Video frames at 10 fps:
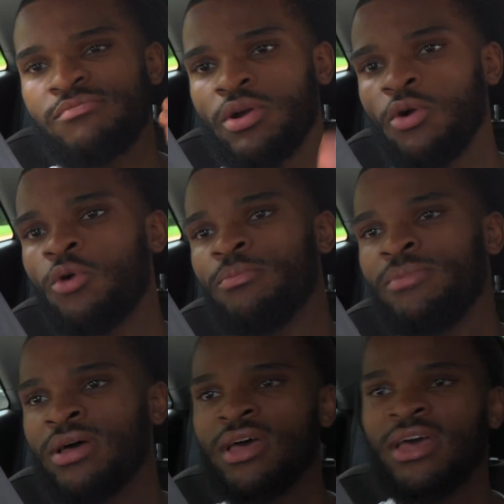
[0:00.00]
to become,
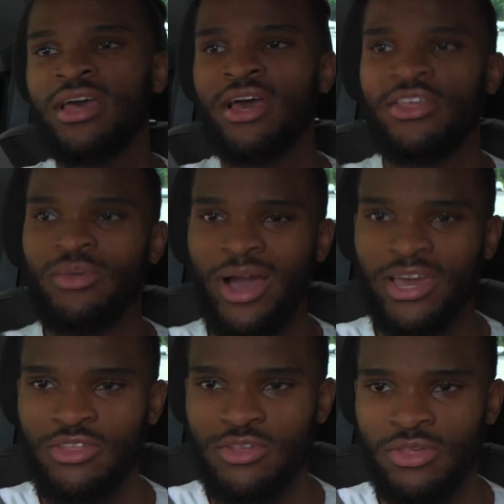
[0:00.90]
and so I
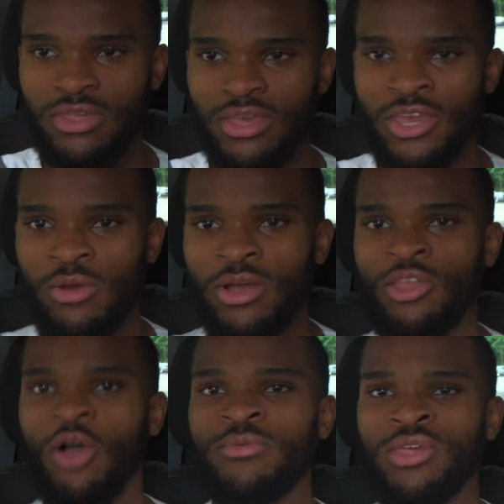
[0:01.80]
can just,
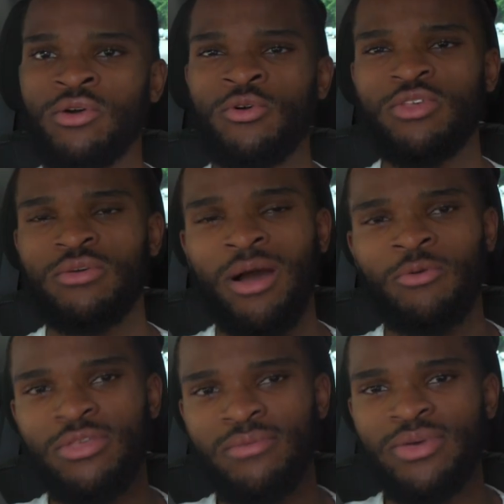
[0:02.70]
adopt it. Also, I
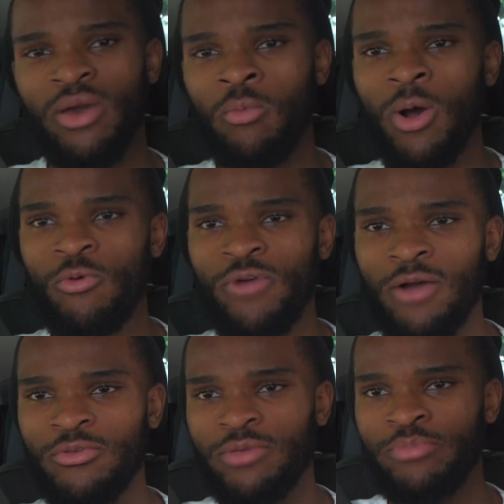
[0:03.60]
want to be a
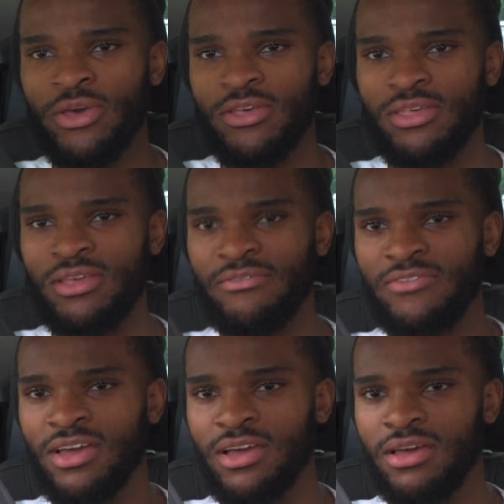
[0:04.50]
well-rounded person. I
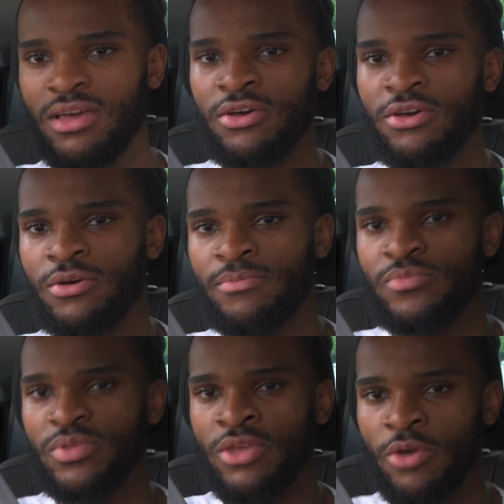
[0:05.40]
think,
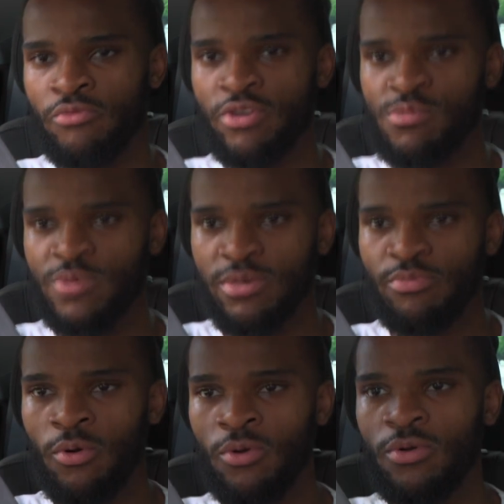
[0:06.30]
rich
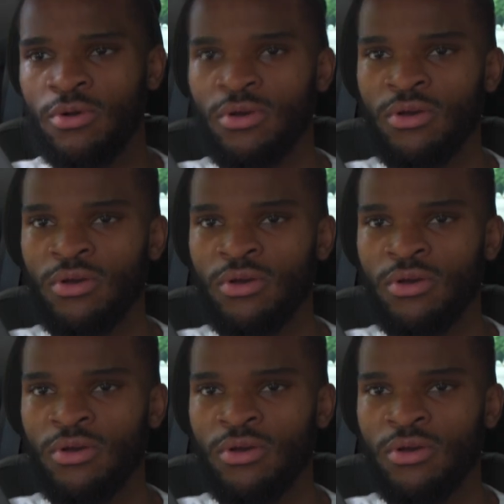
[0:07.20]
people,